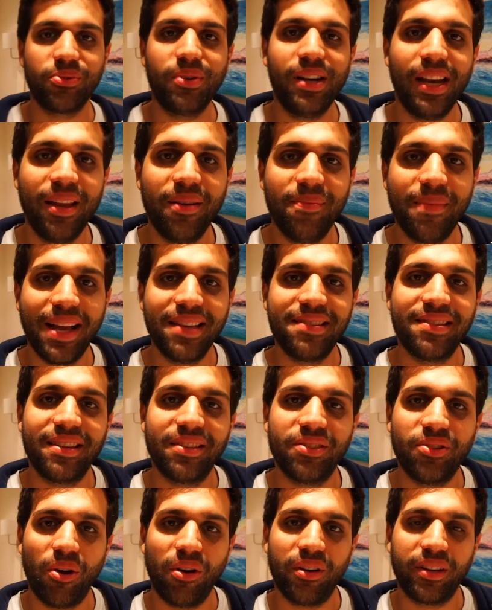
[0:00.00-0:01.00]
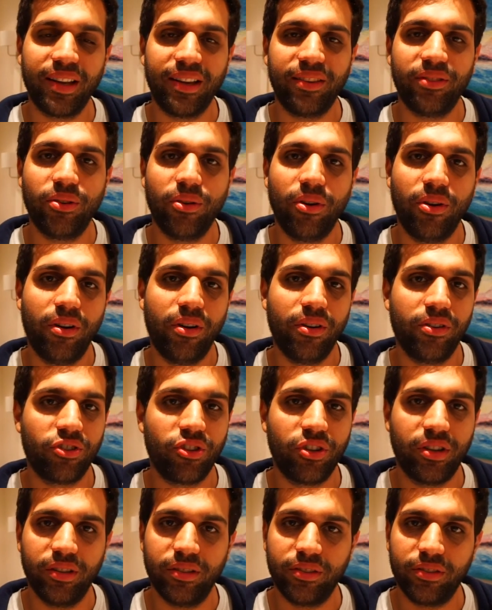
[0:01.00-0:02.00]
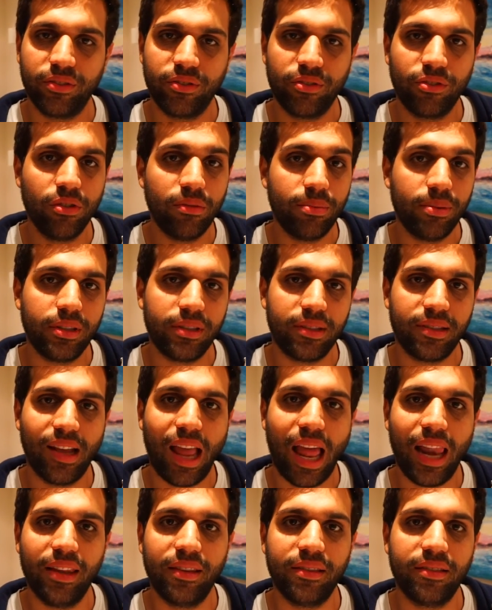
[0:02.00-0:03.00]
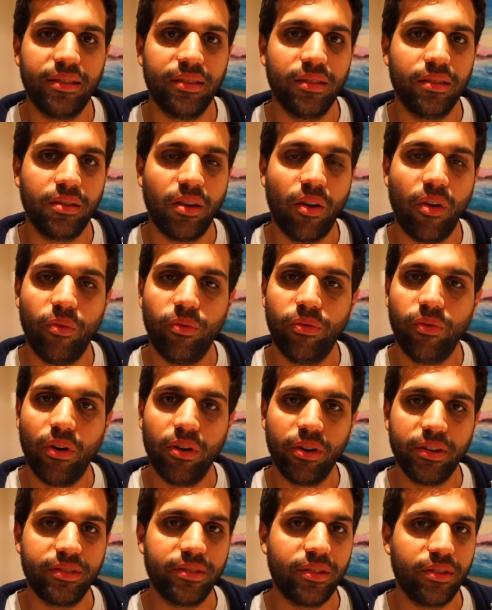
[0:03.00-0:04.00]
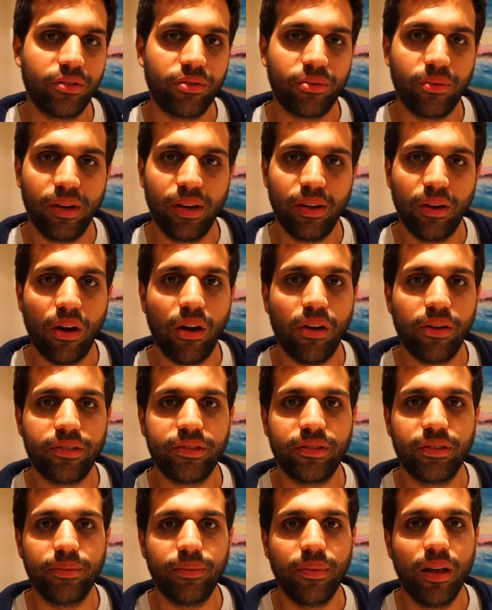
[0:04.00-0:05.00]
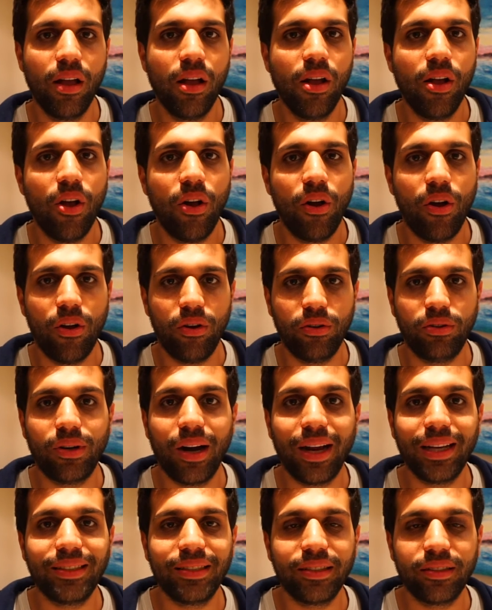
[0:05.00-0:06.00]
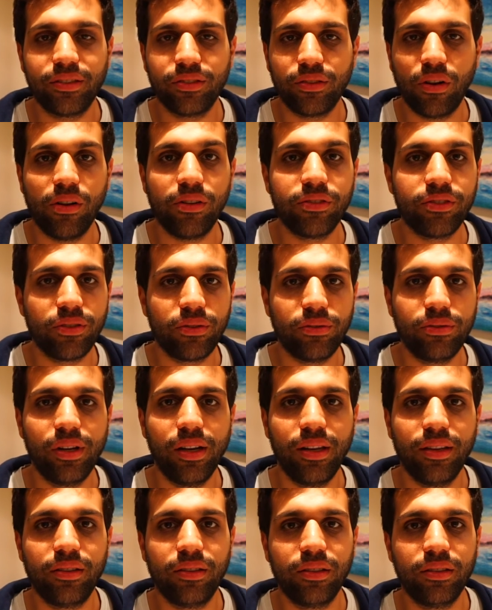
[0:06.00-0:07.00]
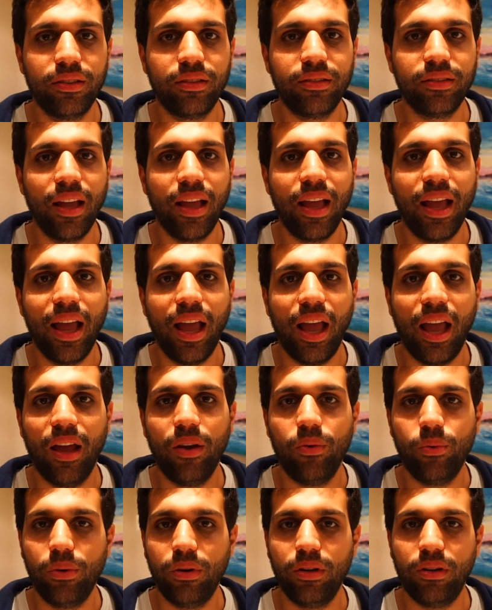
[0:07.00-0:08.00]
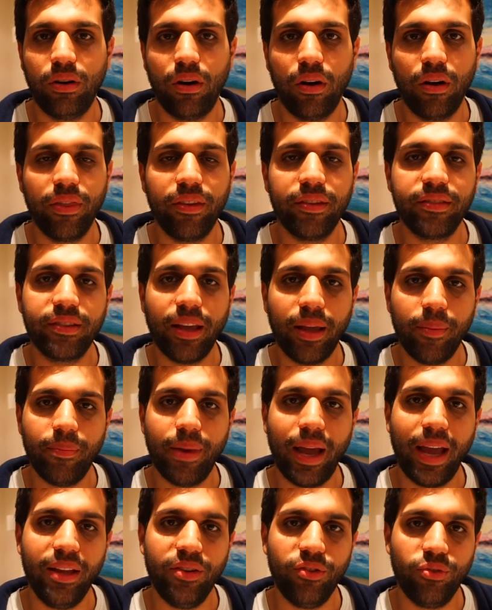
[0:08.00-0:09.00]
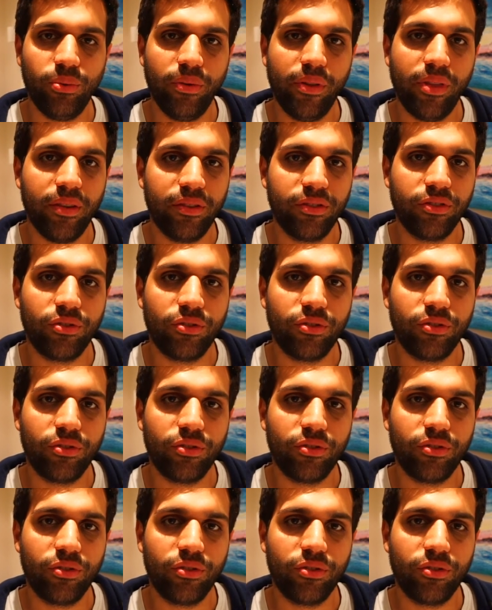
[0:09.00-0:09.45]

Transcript: really amazing talking to her. She is super talented. Her voice is really awesome. Her writing is also really good. and we're on the same page with this